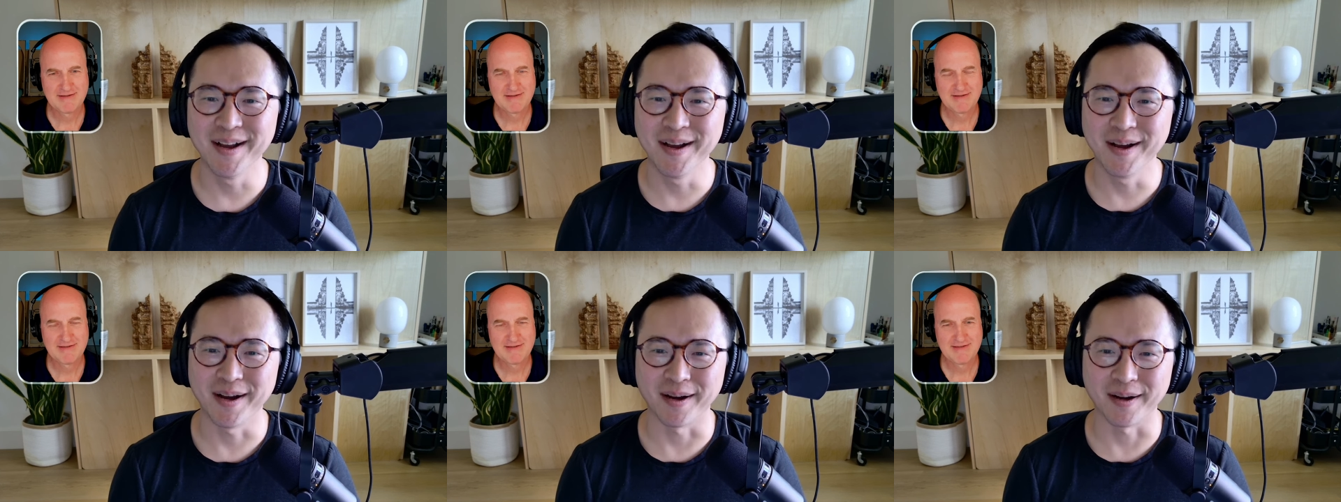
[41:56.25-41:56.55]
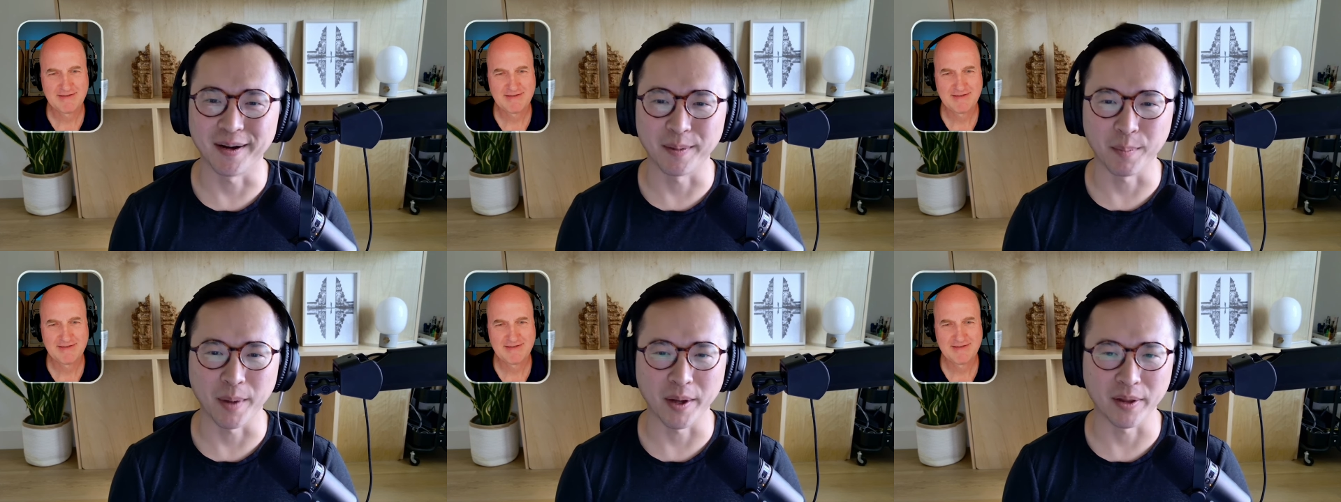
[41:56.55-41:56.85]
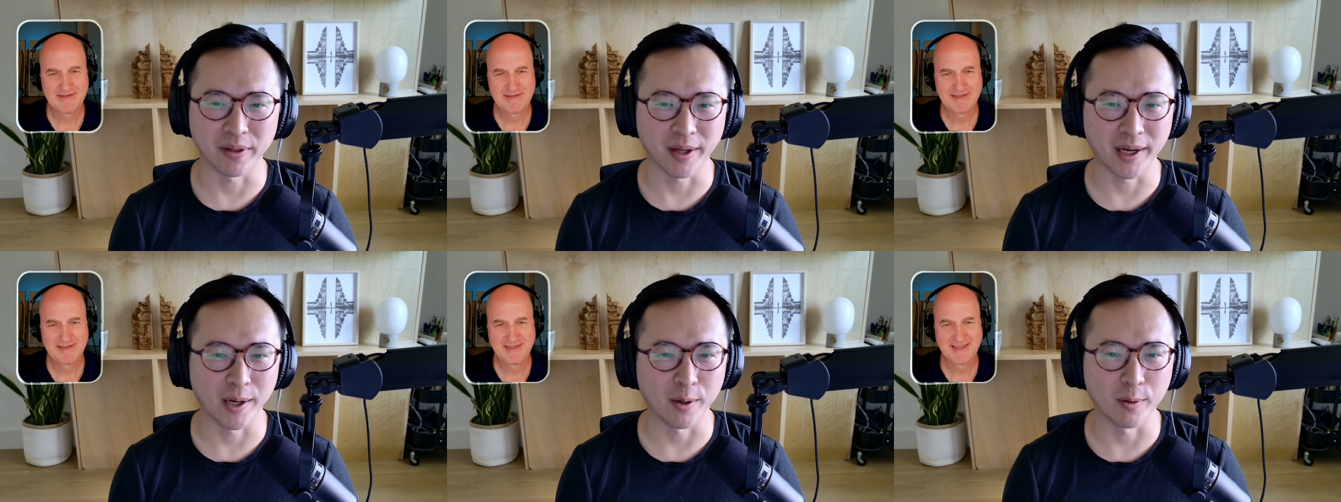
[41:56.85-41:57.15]
Speaker 1: um, I
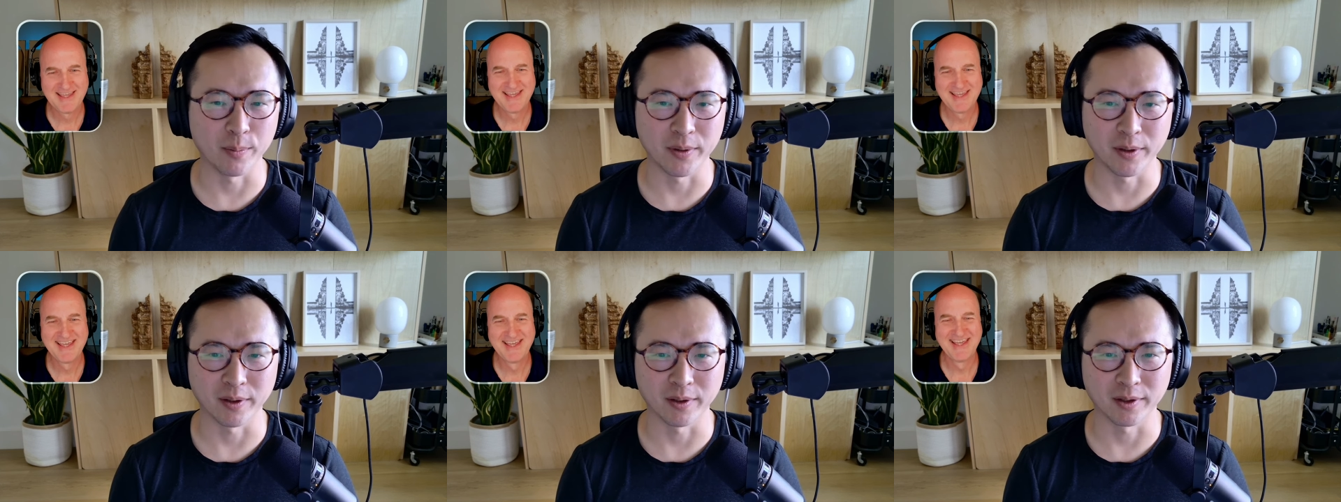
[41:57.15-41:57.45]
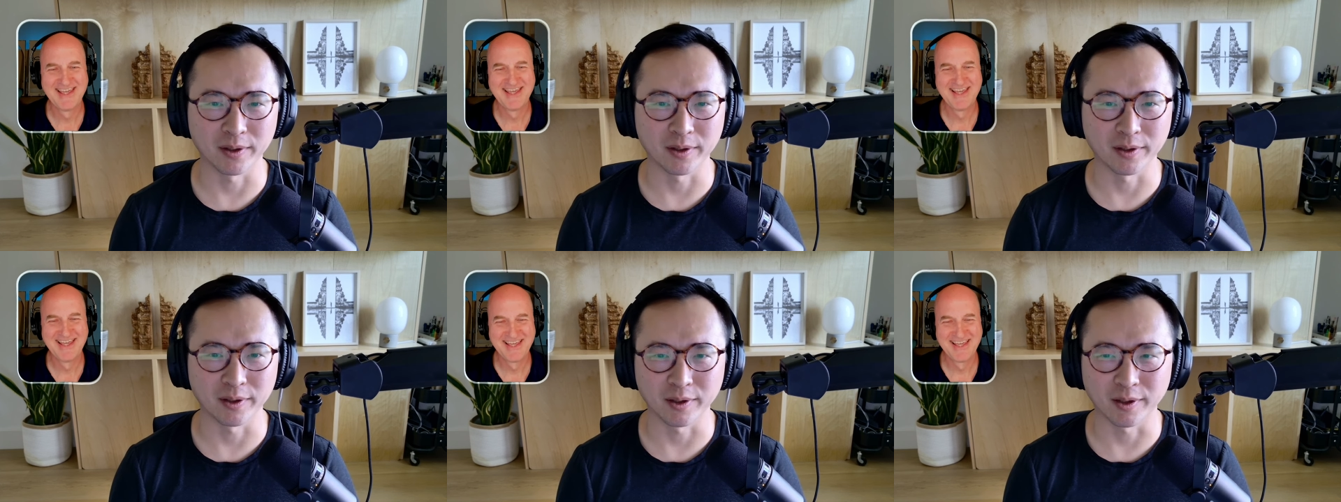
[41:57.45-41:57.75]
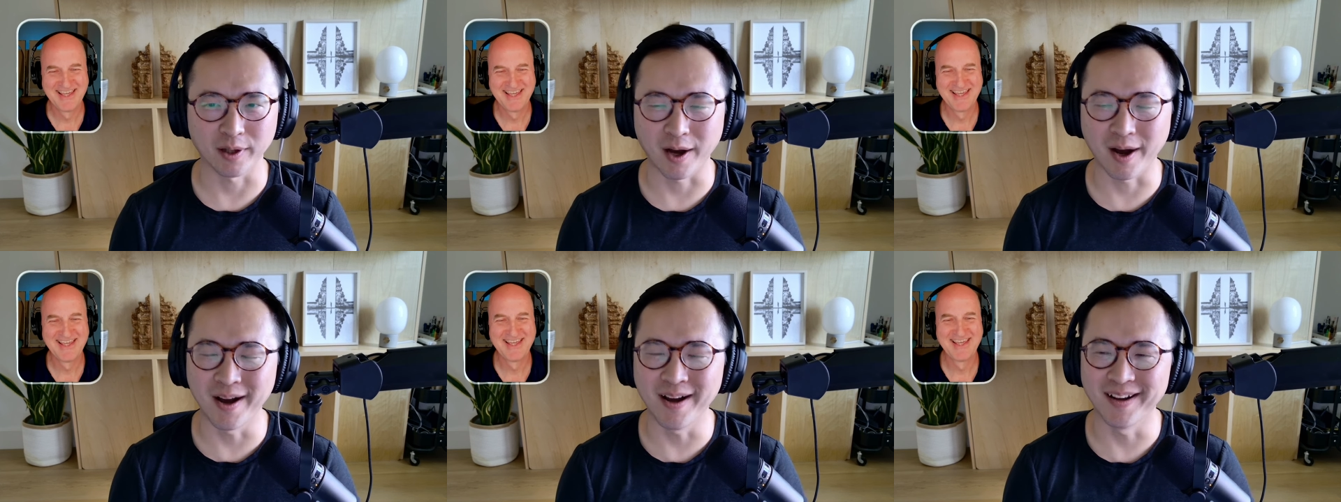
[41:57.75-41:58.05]
thought I would be a
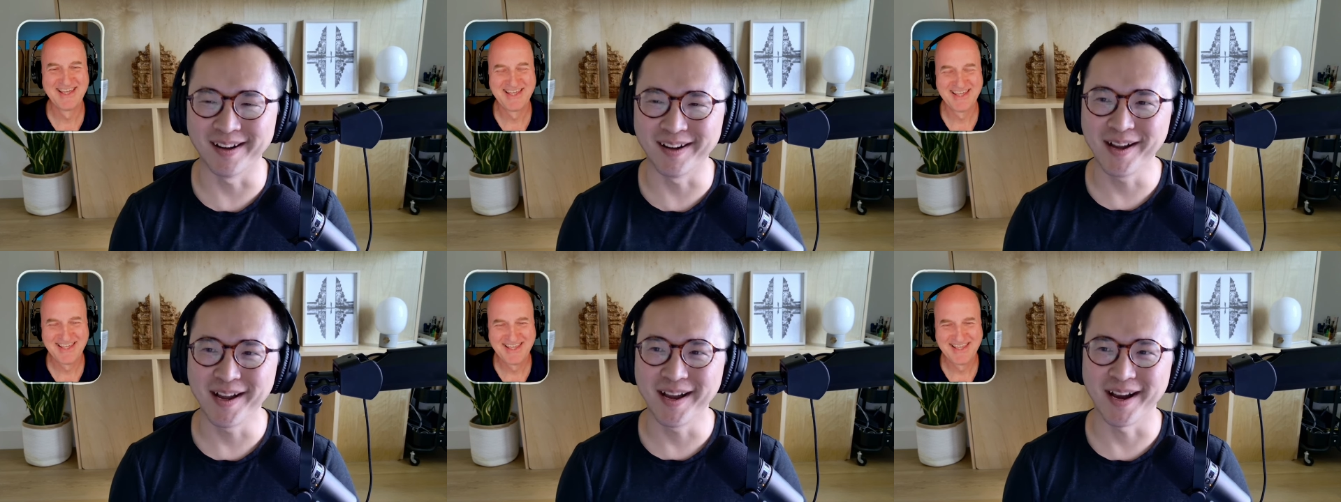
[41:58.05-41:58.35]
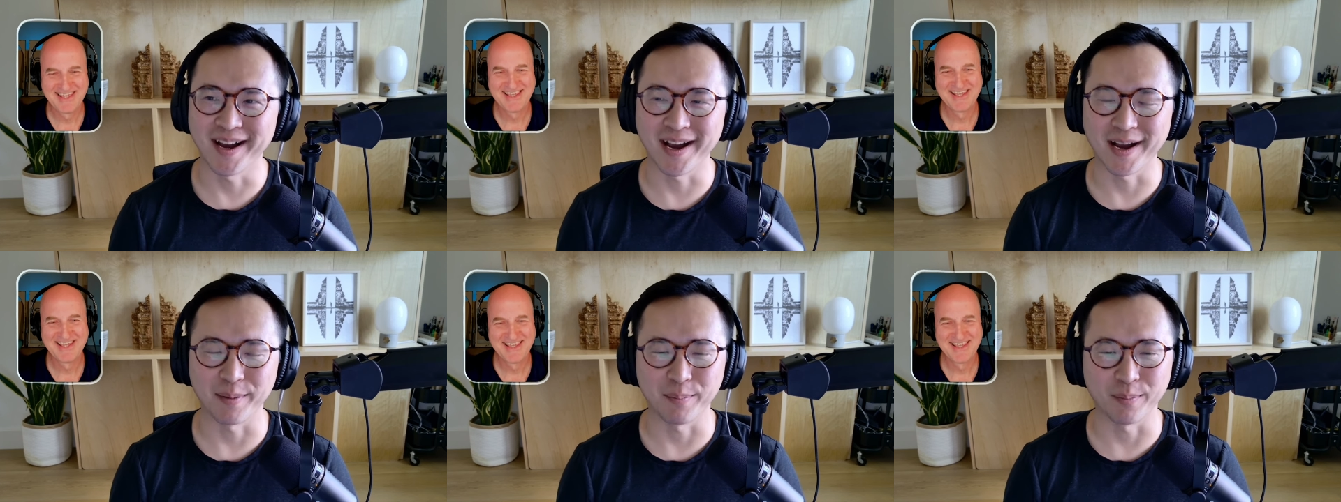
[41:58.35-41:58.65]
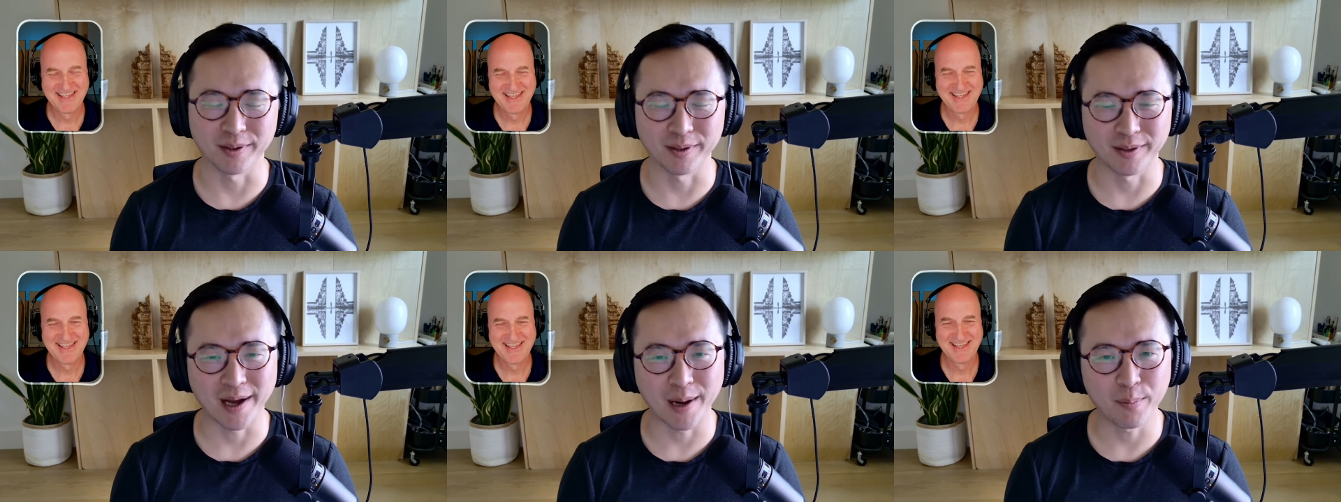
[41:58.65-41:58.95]
lot, I have
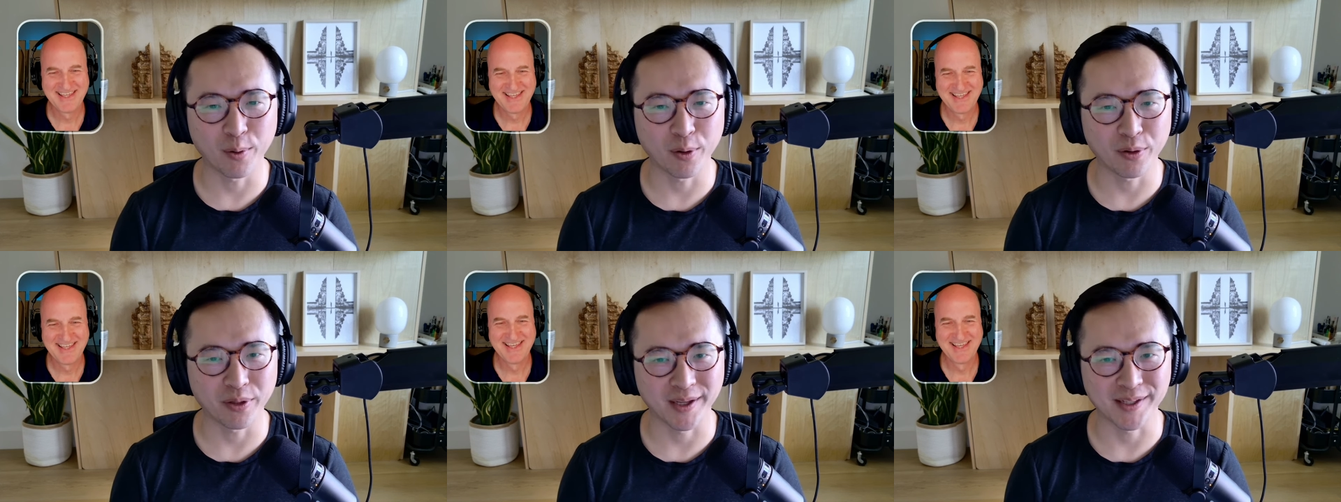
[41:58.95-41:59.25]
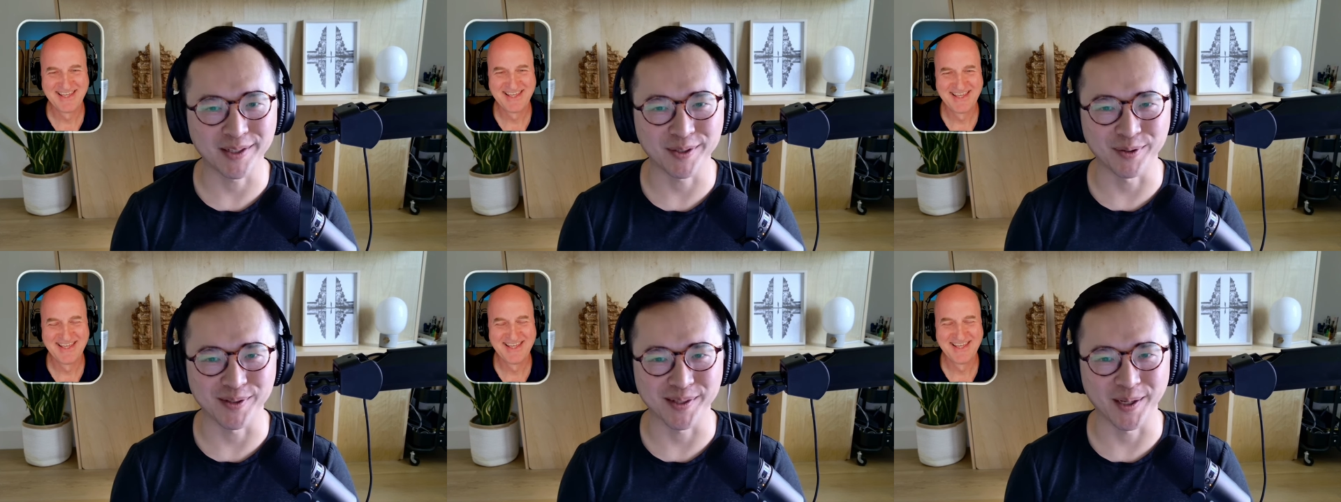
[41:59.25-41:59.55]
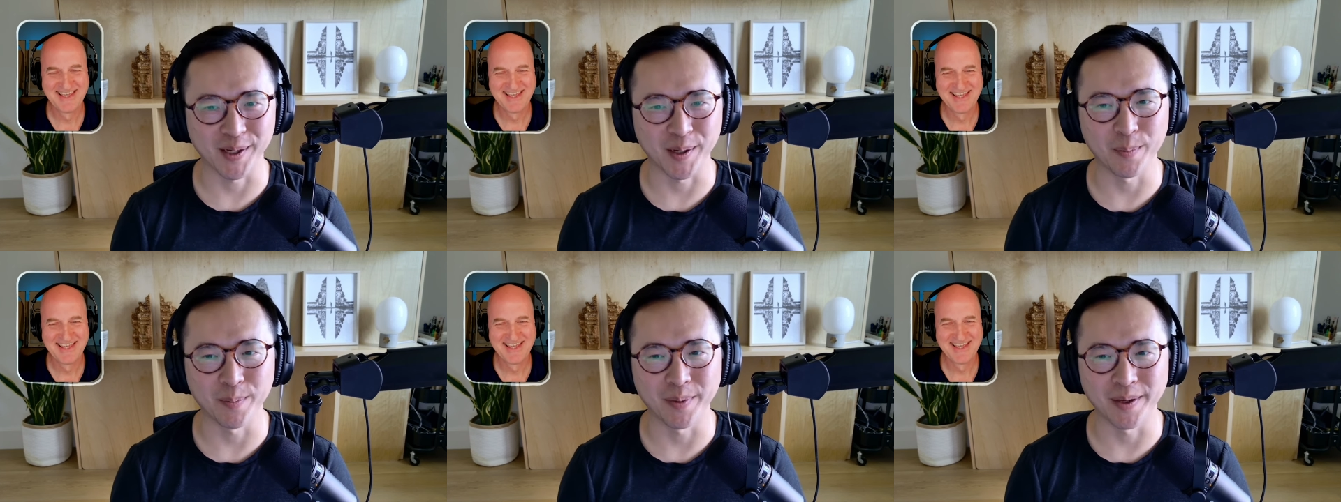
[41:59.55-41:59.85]
a lot more things to say, but